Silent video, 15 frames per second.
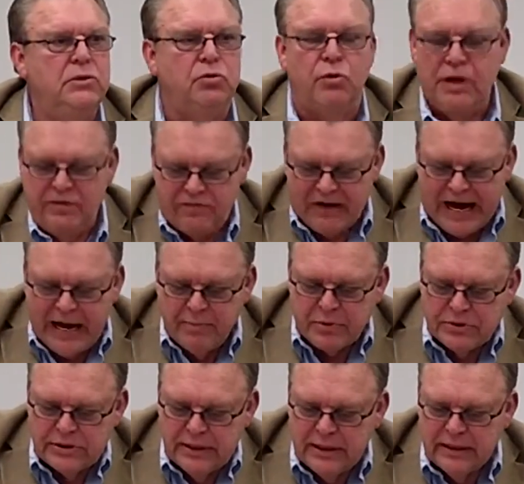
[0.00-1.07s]

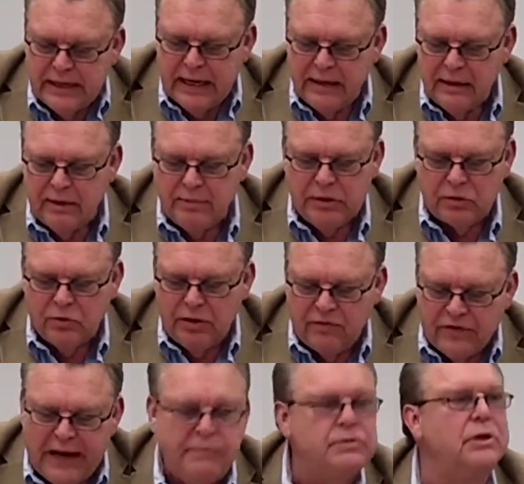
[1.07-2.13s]
25% of that,
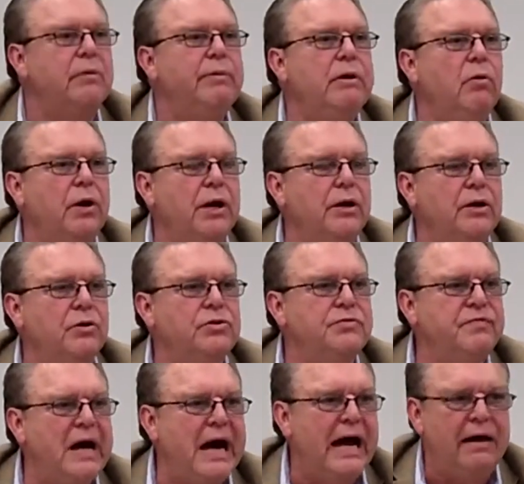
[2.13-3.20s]
25 is going to be one of those
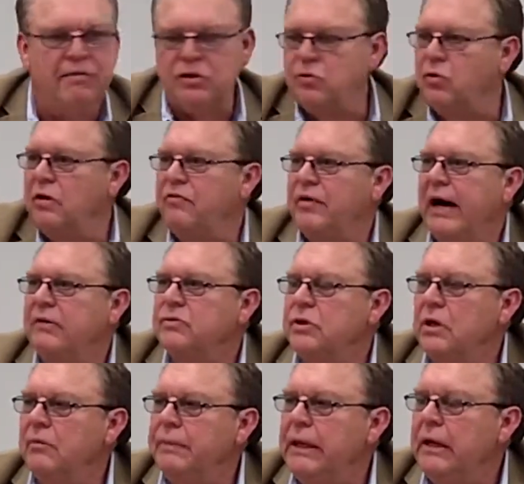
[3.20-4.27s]
5, and 25 is
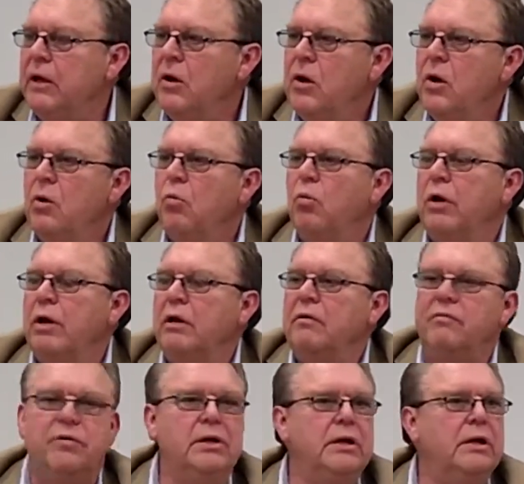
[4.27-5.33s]
going to be one
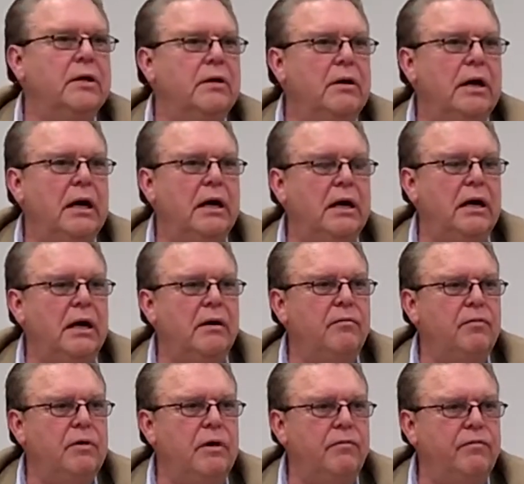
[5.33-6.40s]
of the
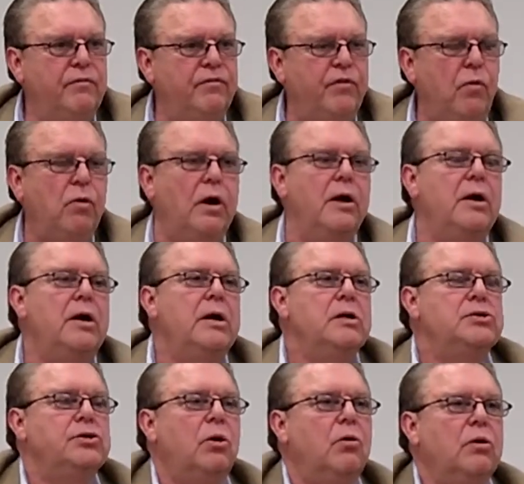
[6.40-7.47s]
of 4.
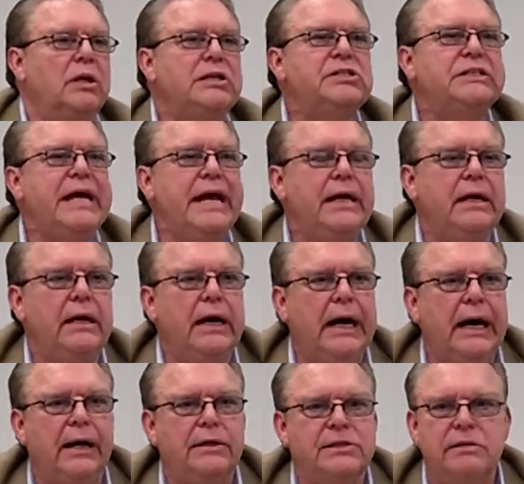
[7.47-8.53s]
So let's take,
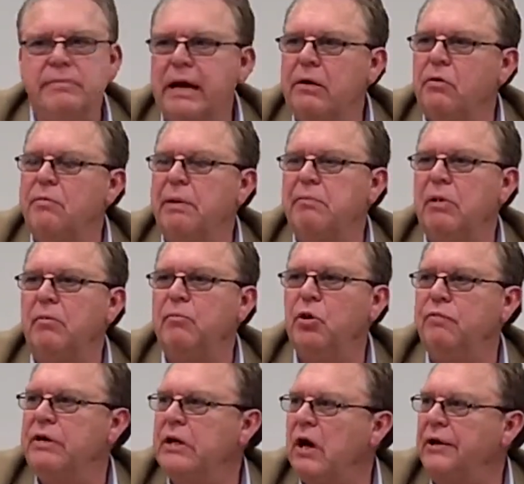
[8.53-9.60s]
does anybody remember a
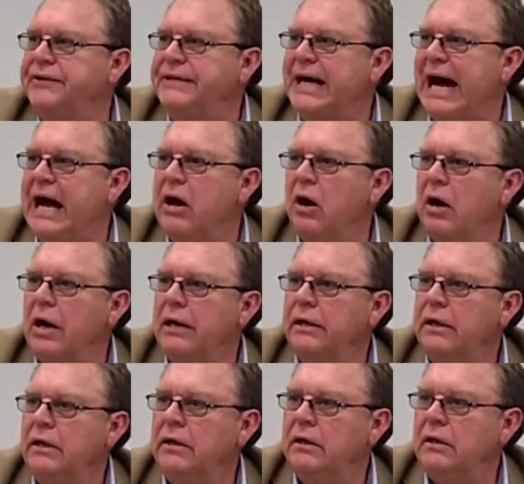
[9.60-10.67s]
movie called Die
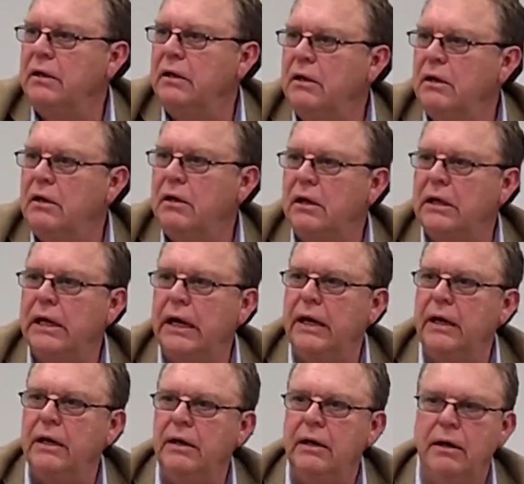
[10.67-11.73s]
Hard?
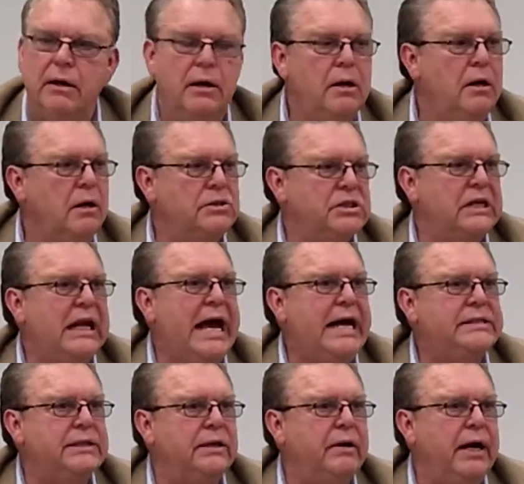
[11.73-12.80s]
Okay. It's a
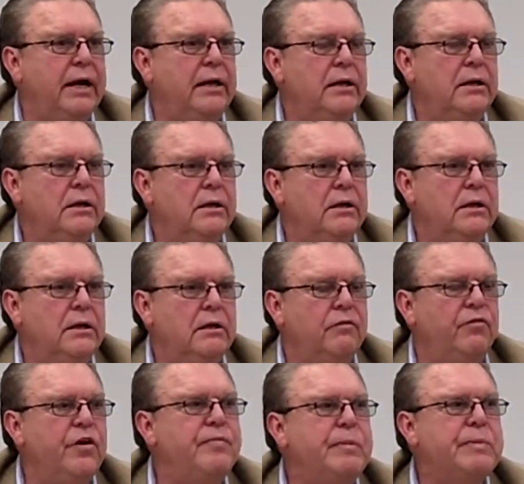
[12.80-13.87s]
classic, right?
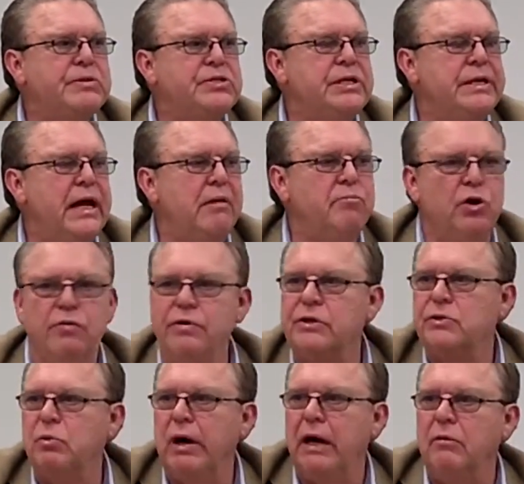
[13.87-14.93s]
50% of that movie
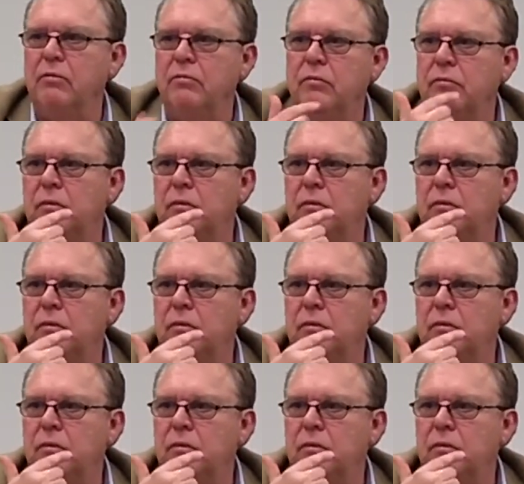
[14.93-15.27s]
is what?